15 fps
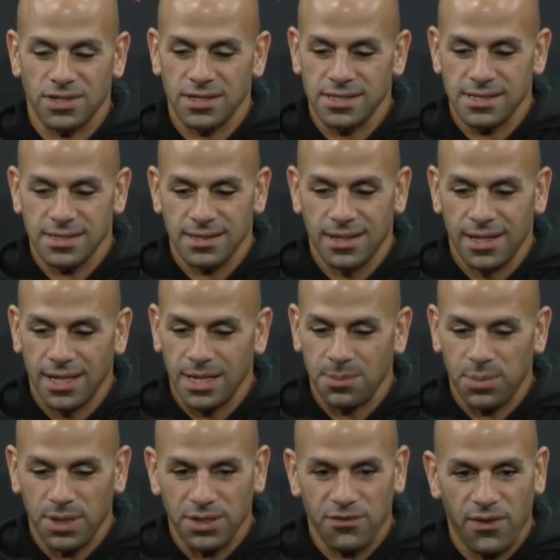He's he
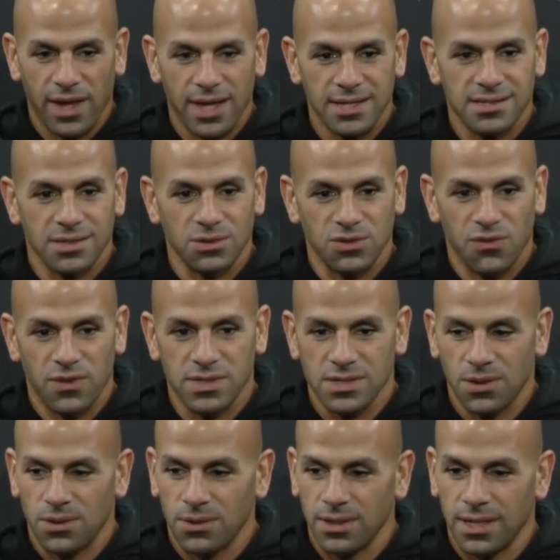played fast. He was
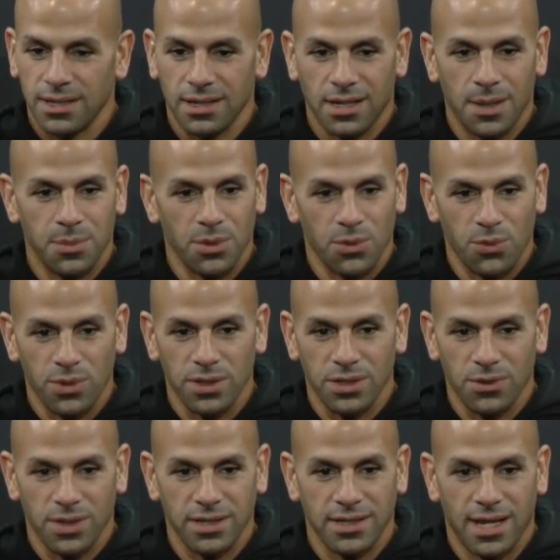physical. He had a couple of really
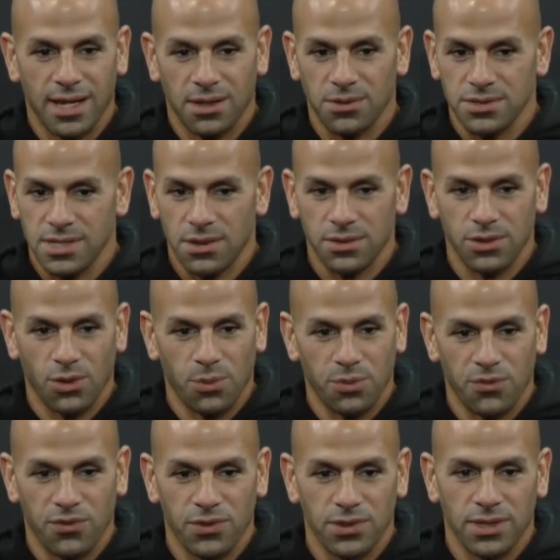great tackles out in the
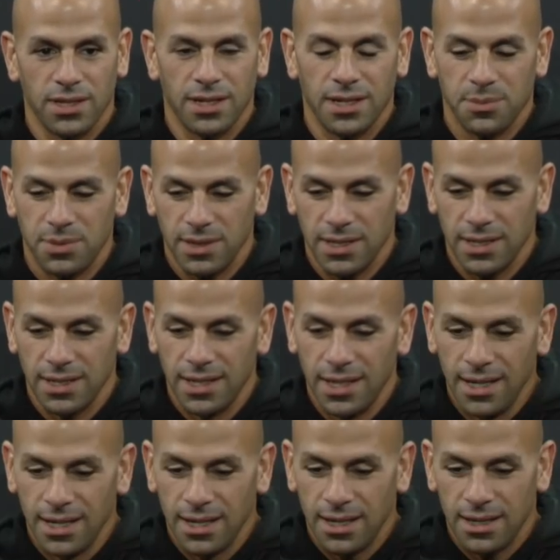open field on AP.
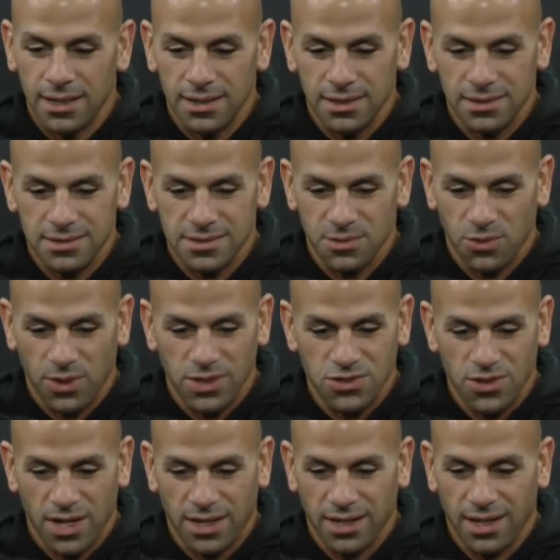Uh, some great
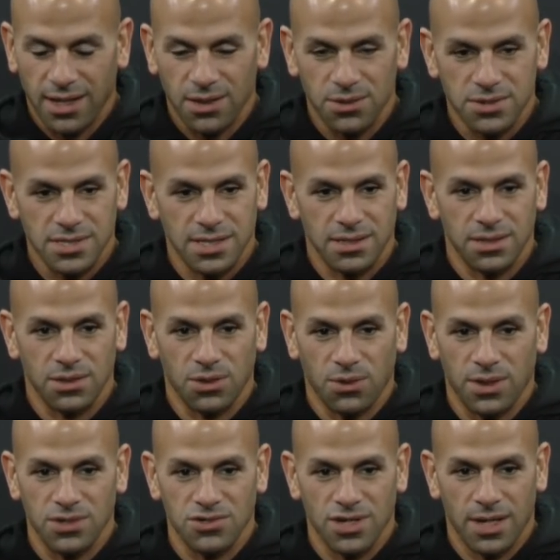tracking angles. Did a
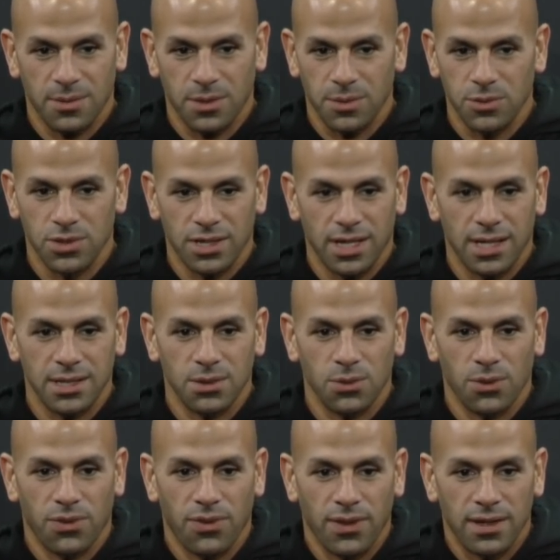great job communicating
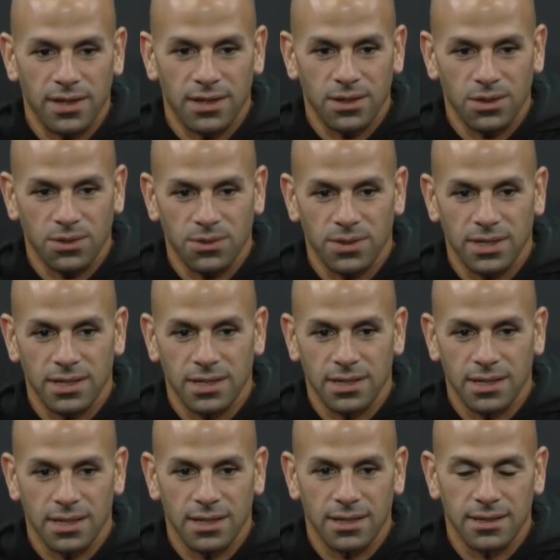with uh, Eric Reid
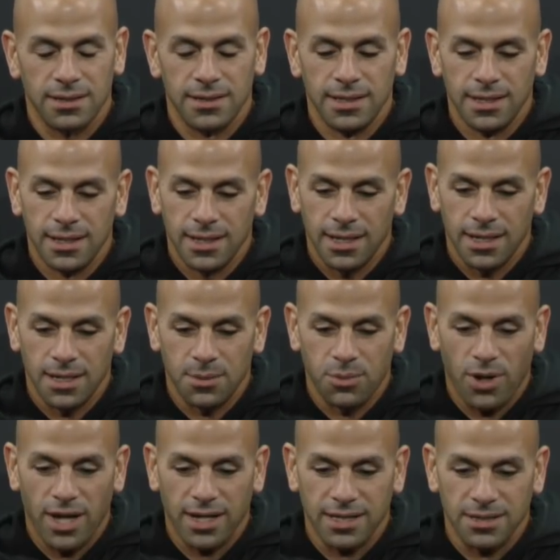and uh, uh,
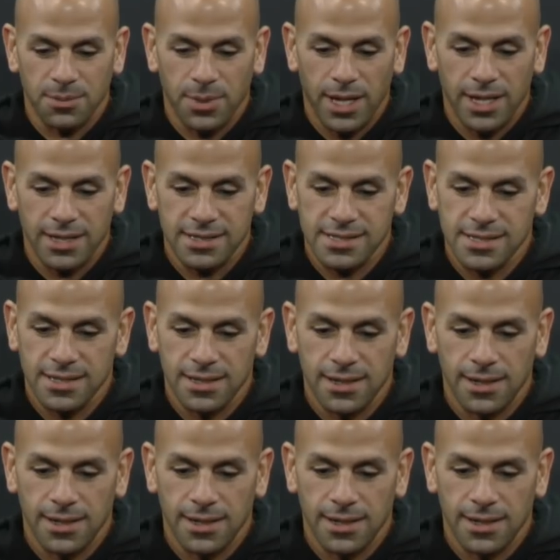Brock in the box.